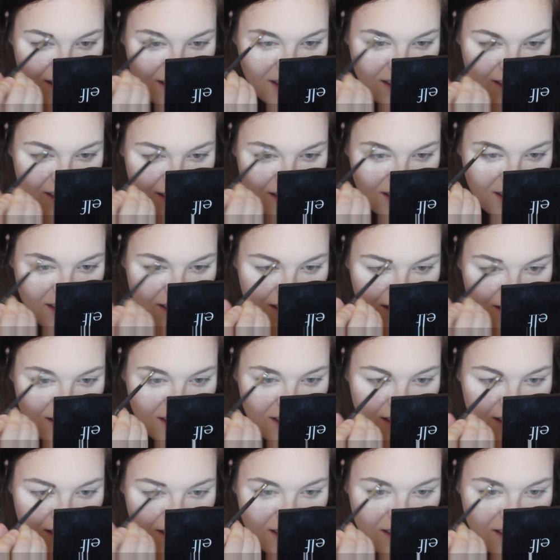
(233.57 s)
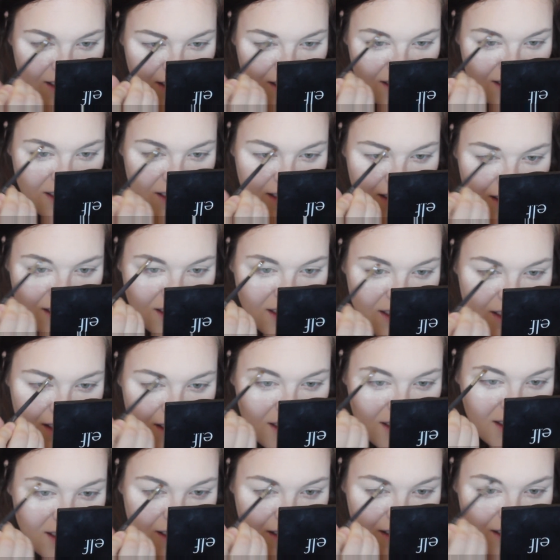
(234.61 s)

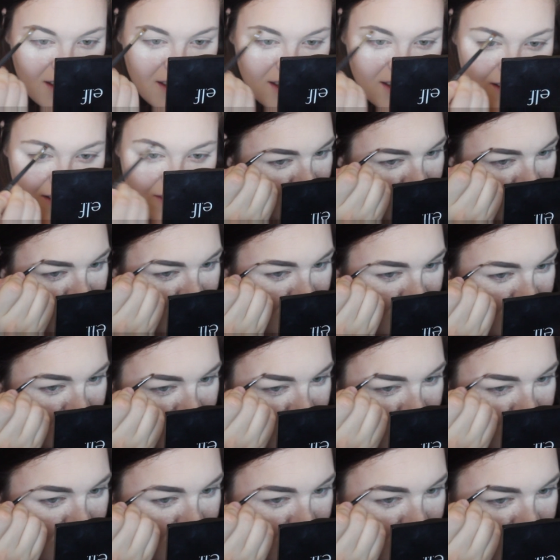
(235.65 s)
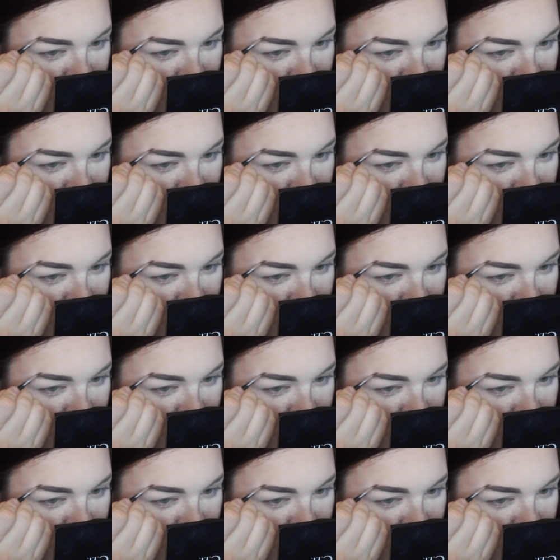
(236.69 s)
Nobody speaks.